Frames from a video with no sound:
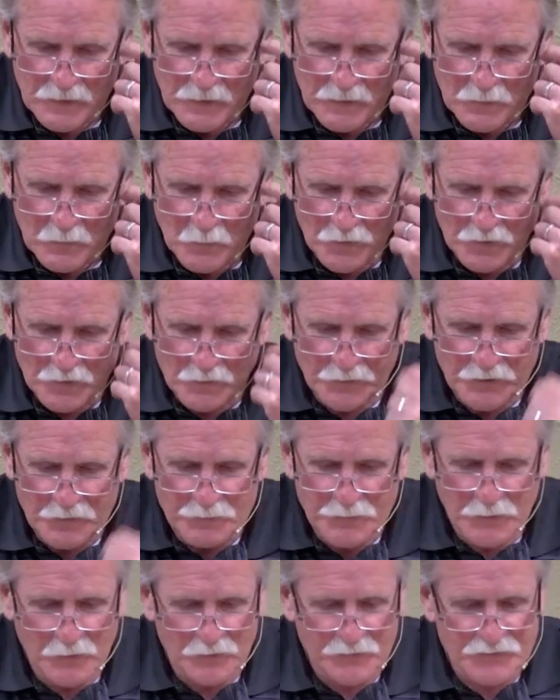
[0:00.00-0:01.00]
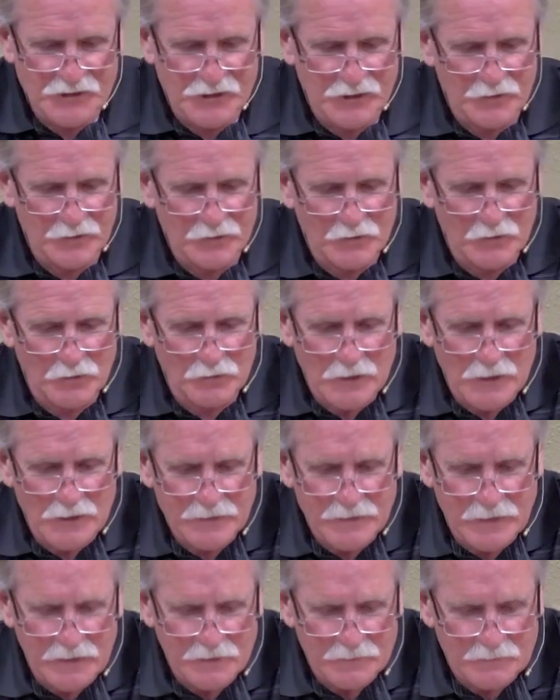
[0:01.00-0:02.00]
want to rebuild Jericho like
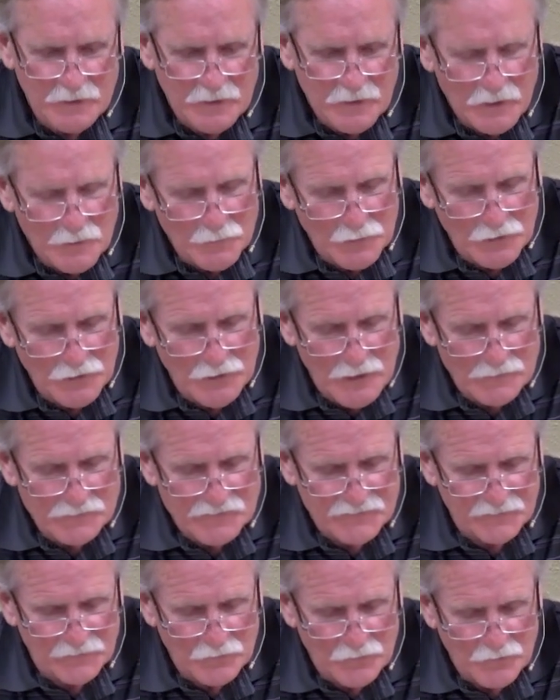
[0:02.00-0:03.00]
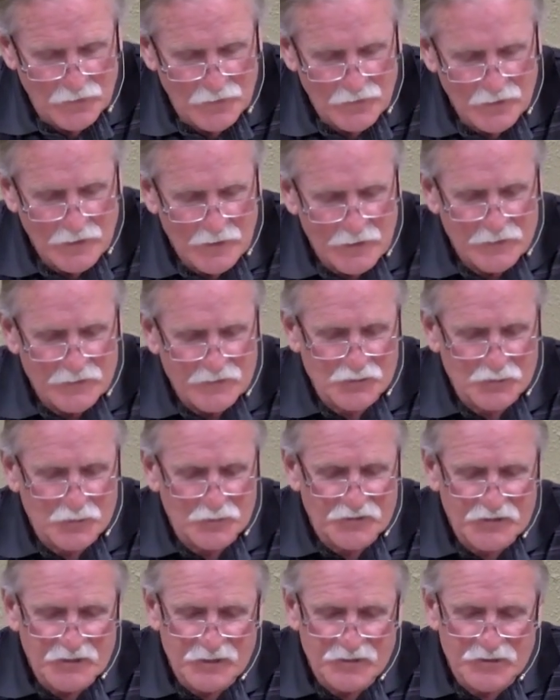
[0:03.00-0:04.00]
that? Perhaps for
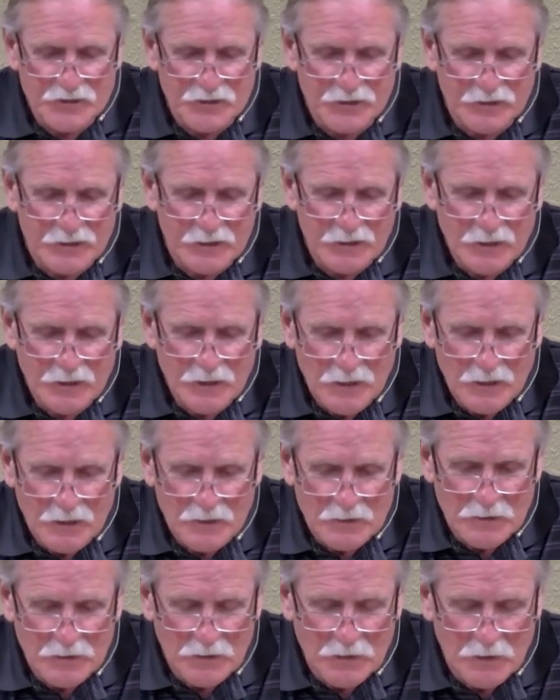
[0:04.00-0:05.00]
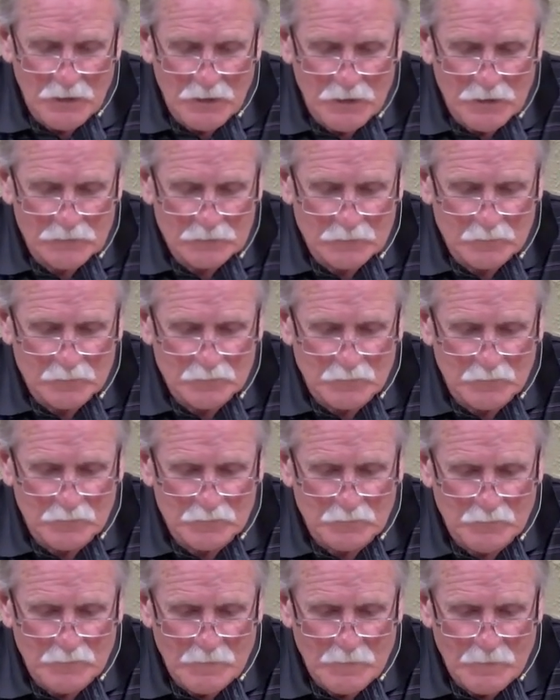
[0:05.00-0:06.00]
strategic uh,
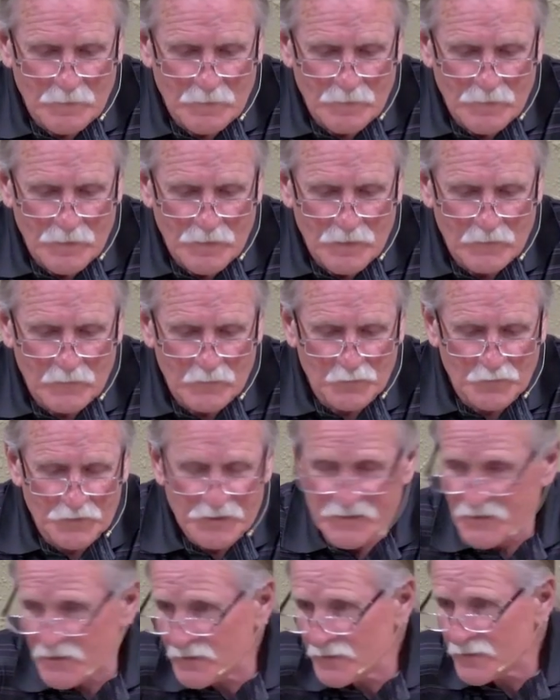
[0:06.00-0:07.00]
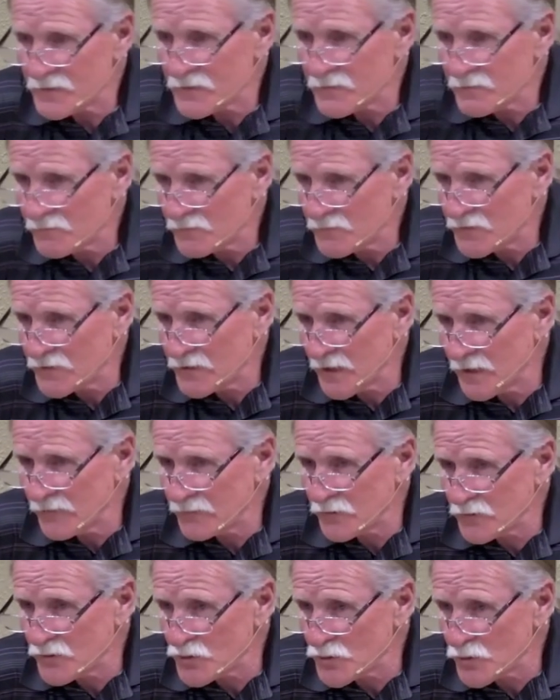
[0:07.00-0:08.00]
reasons to have
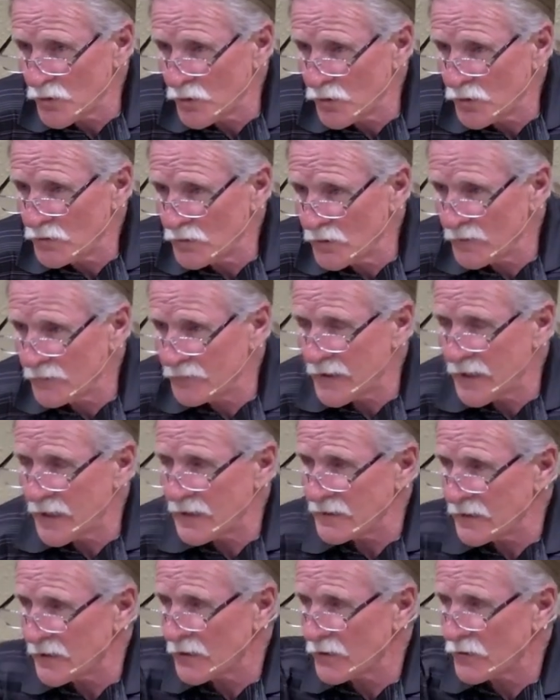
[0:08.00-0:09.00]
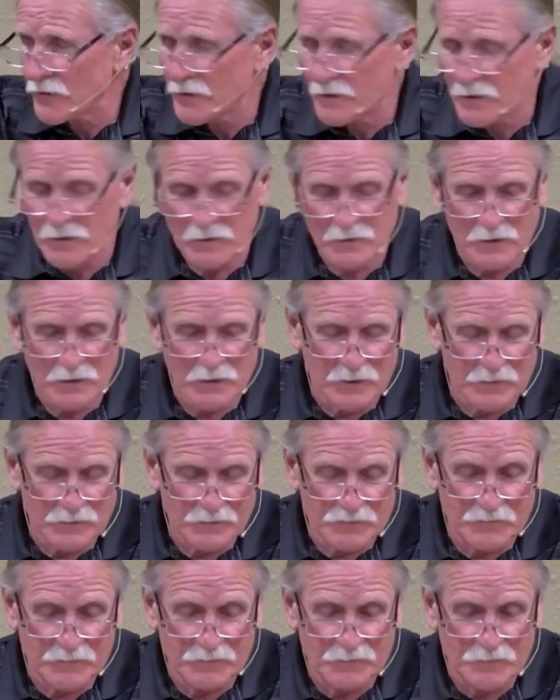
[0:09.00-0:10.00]
control of that area
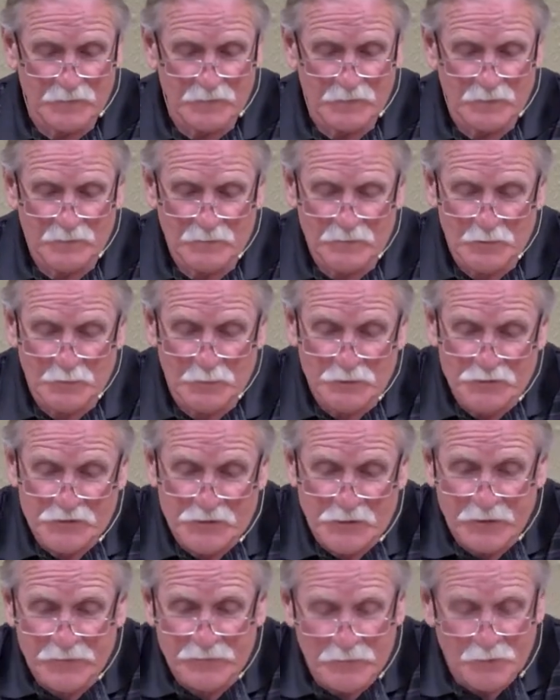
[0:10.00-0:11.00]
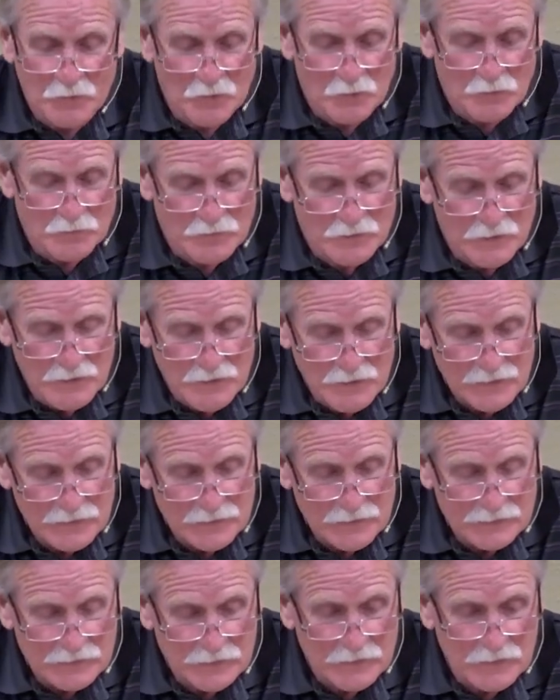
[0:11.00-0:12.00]
to protect their own
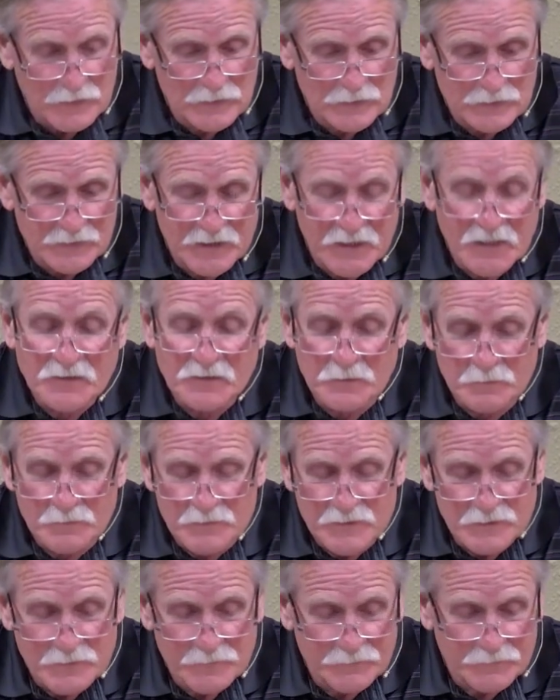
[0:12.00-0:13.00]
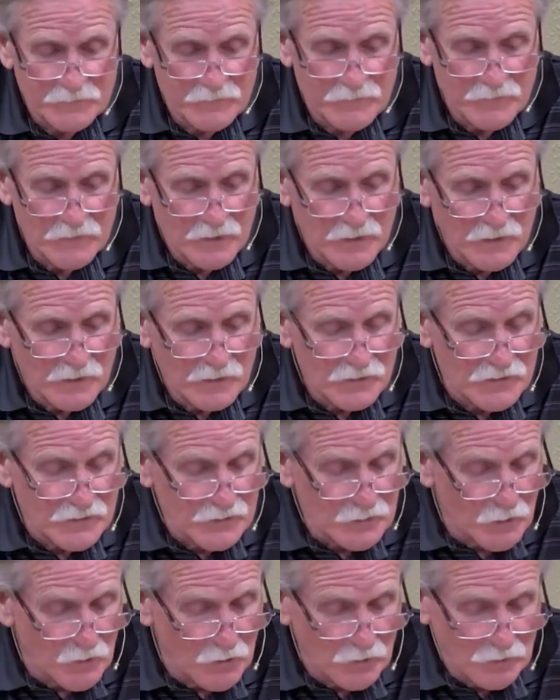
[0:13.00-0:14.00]
uh, kingdoms.
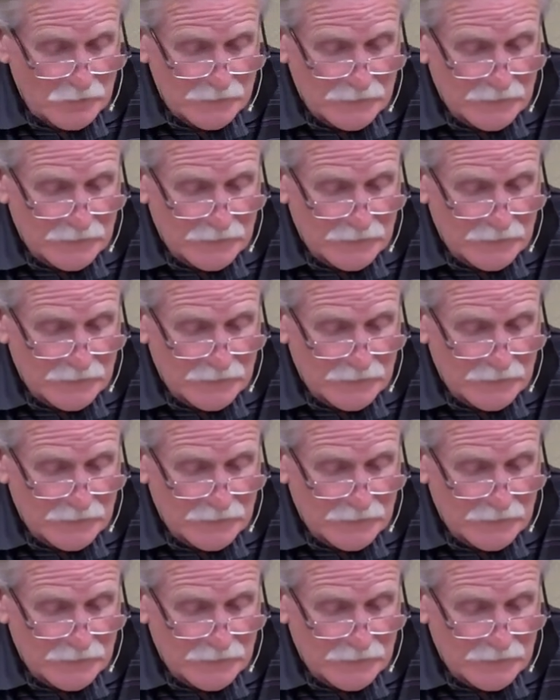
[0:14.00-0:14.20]
So